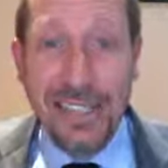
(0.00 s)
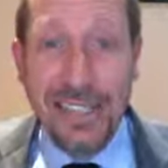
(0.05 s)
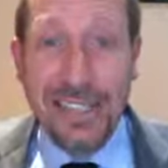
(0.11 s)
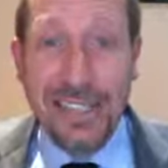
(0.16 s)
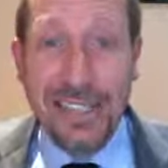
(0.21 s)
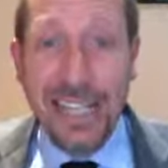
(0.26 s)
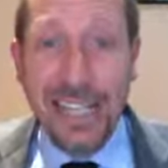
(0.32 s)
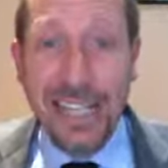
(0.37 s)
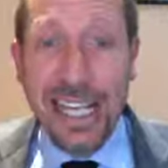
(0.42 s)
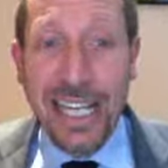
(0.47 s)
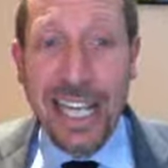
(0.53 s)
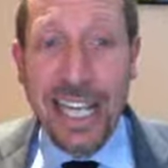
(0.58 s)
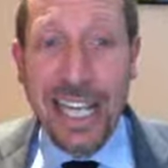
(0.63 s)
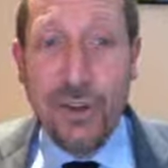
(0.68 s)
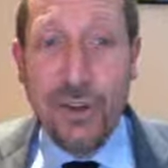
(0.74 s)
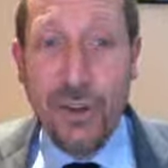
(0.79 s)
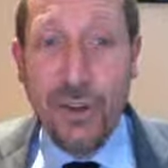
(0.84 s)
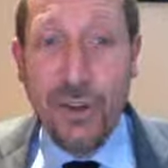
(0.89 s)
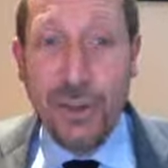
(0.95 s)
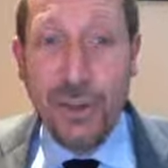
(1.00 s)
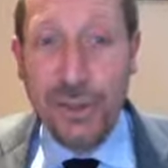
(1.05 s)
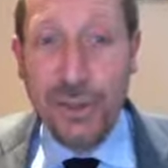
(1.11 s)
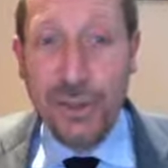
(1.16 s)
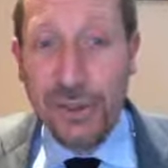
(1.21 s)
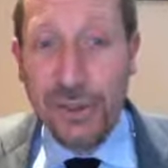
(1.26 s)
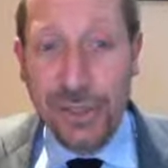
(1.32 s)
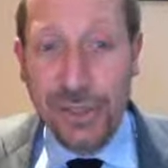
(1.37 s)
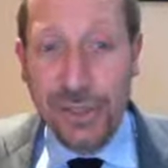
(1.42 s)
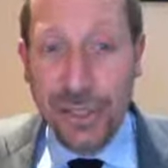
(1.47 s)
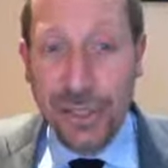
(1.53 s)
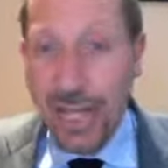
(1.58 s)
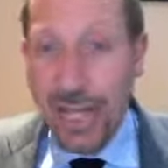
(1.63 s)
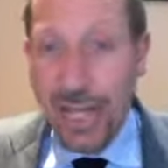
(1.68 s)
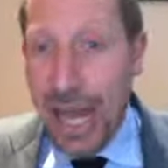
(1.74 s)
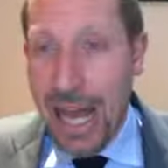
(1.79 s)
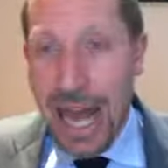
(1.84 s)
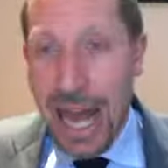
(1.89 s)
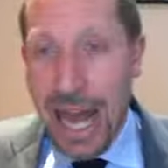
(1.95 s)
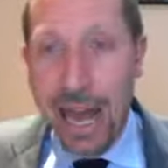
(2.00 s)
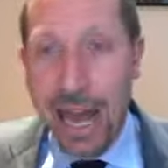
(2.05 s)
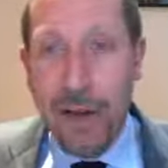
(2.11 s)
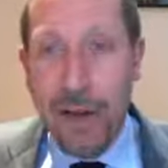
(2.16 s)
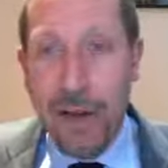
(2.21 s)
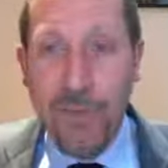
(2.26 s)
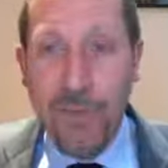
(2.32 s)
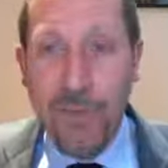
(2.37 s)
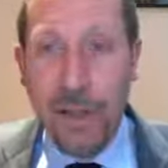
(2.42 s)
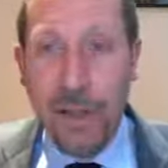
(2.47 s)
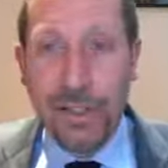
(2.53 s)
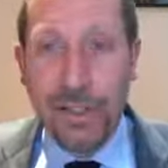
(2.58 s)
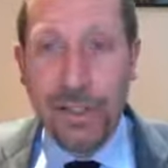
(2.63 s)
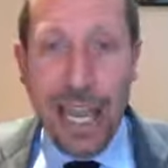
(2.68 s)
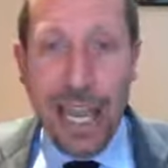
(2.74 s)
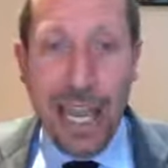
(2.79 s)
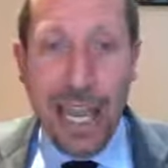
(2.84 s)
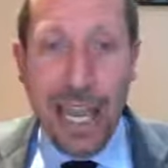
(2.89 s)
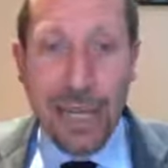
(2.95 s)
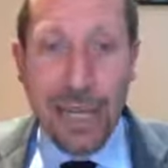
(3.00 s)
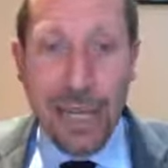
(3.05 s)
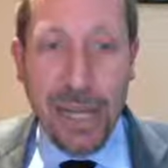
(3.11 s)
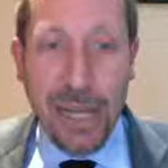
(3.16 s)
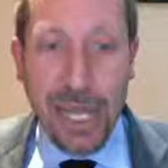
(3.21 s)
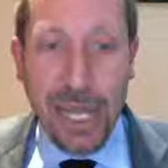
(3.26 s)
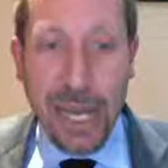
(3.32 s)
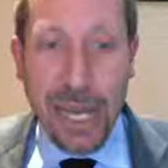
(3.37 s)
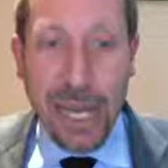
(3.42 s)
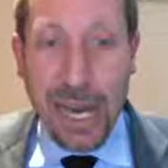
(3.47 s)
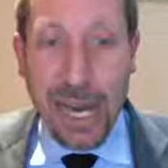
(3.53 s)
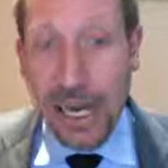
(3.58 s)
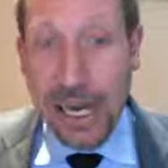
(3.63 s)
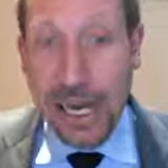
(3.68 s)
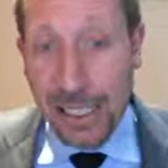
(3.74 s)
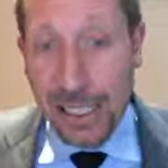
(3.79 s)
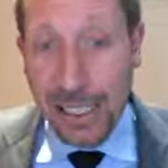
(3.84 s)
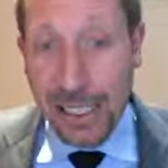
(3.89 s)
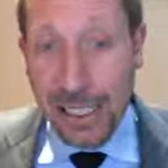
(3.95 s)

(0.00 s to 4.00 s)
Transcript: Cindy, who's uh, real name uh,